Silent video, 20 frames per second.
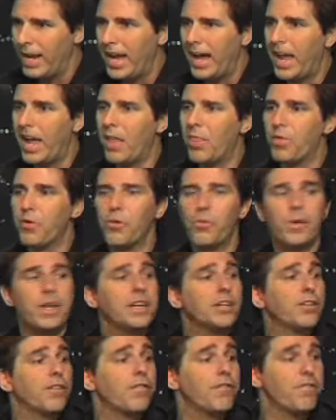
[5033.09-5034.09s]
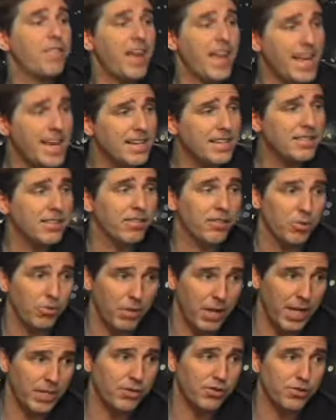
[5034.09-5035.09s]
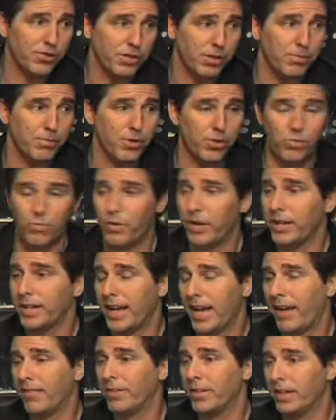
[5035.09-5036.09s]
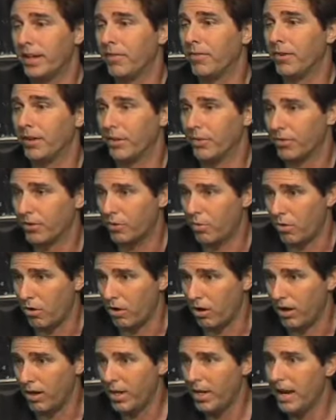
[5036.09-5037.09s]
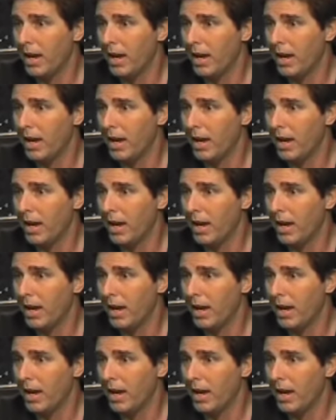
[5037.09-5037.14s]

And through each phase of the relationship, you're going to have a different score.